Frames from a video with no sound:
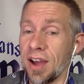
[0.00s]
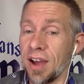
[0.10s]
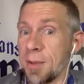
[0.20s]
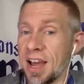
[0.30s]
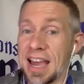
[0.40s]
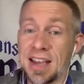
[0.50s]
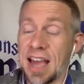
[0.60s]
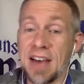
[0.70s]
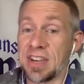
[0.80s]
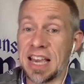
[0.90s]
Just
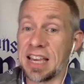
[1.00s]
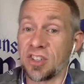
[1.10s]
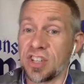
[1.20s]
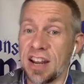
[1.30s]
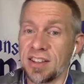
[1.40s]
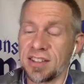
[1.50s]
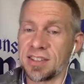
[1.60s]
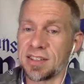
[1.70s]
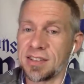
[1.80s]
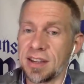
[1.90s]
with having
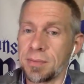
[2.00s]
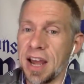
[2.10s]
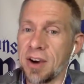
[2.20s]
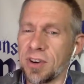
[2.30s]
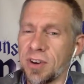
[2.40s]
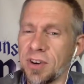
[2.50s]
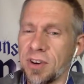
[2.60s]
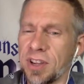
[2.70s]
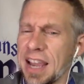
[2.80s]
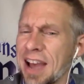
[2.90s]
aged out of the
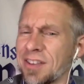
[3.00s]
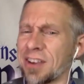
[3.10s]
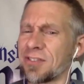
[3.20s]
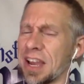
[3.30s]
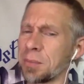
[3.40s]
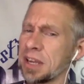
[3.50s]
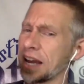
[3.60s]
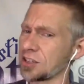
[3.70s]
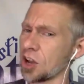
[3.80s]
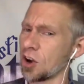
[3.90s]
system, not really having a
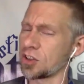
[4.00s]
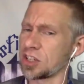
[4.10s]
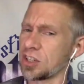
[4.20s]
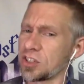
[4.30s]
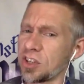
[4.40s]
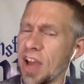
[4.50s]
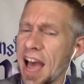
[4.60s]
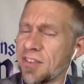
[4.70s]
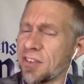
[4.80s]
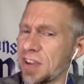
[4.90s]
family, I guess, that you go. Do
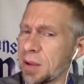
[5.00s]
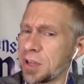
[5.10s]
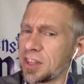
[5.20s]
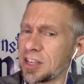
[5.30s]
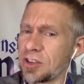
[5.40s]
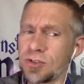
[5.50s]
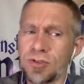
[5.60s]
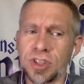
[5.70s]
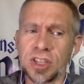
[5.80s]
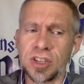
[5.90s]
you have a family that
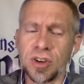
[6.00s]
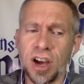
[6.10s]
you